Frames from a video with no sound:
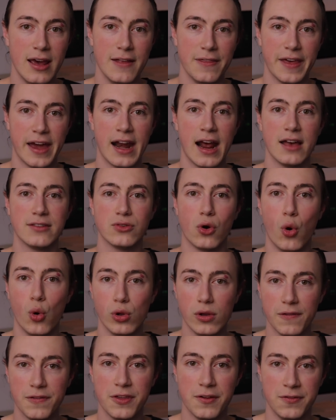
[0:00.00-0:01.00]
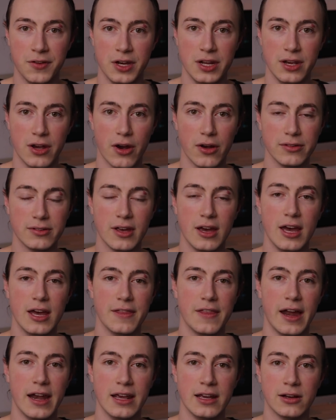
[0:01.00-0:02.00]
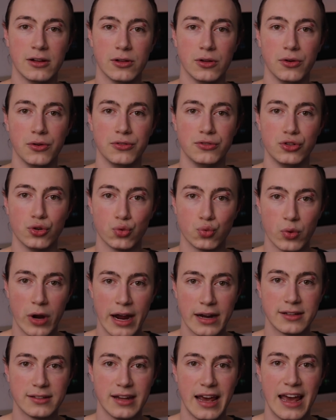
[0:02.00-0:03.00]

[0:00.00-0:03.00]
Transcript: That has all of the videos that include direct